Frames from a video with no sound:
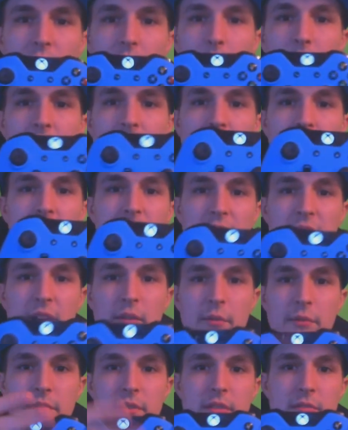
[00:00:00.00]
I mean, it looks like
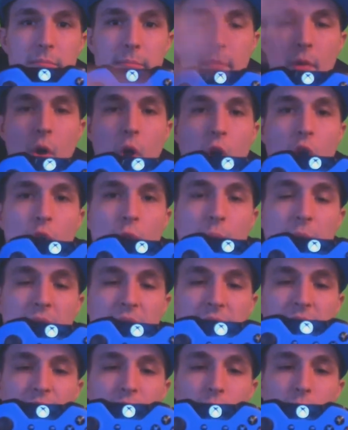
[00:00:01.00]
it was just all
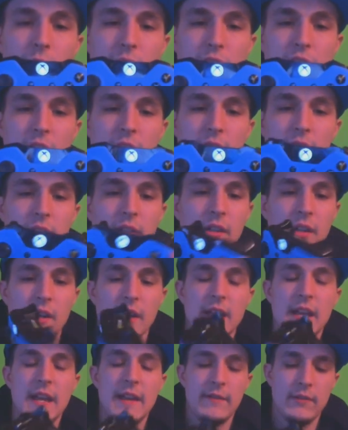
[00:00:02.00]
made for each other.
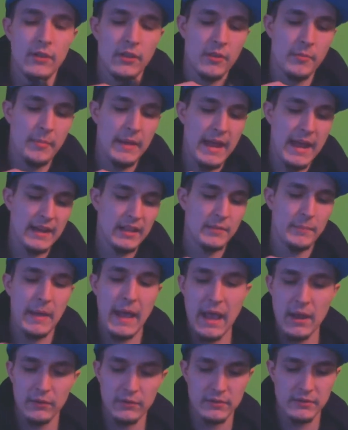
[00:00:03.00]
Even on the back, the
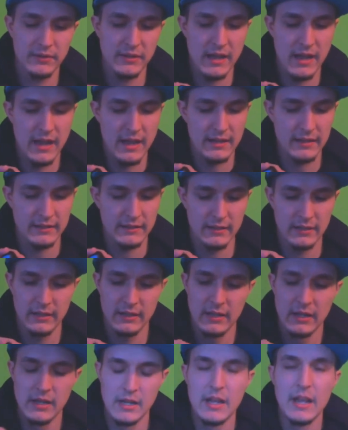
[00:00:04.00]
paddles are not
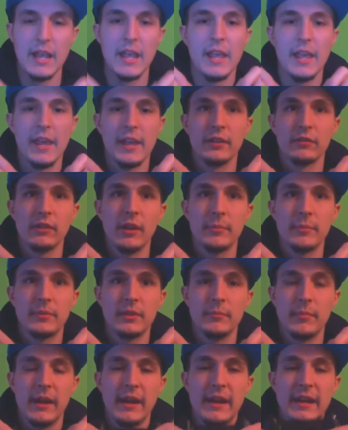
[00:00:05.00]

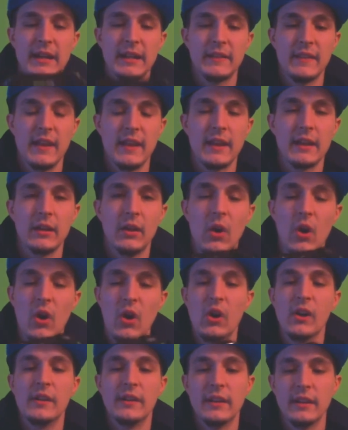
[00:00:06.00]
interrupted by anything
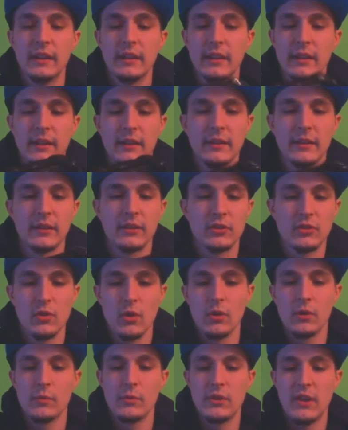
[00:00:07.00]
on the
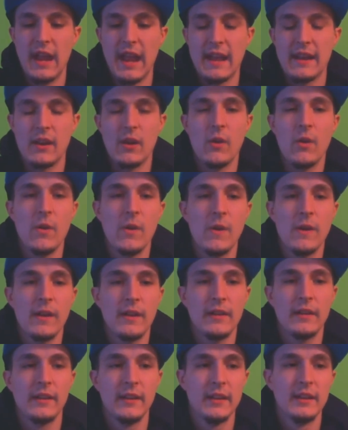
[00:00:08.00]
controller when you add it
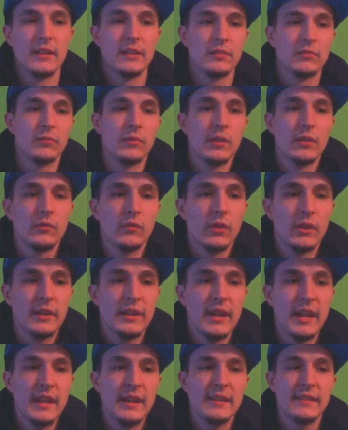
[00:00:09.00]
on. It's really,
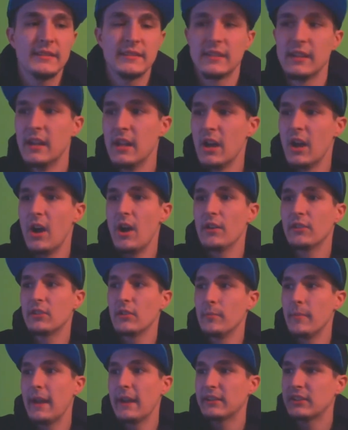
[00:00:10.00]
really nice.
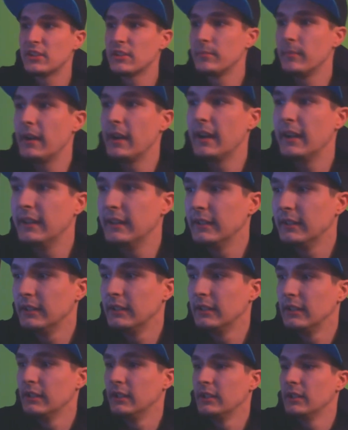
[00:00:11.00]
Also matches my
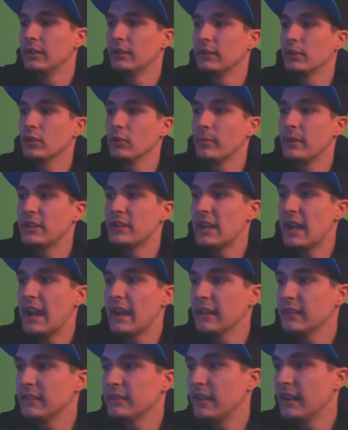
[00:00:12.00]
Turtle Beach
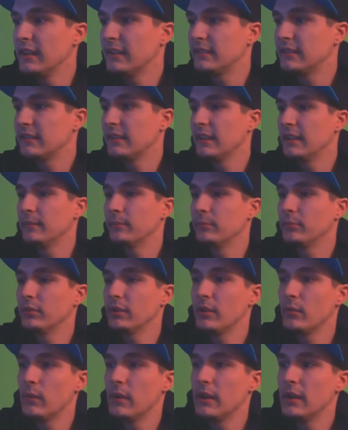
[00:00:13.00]
Atlas headset
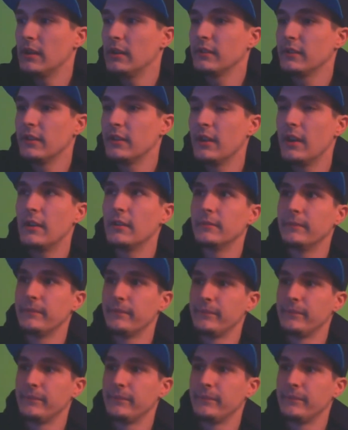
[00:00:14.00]
pretty well, you know.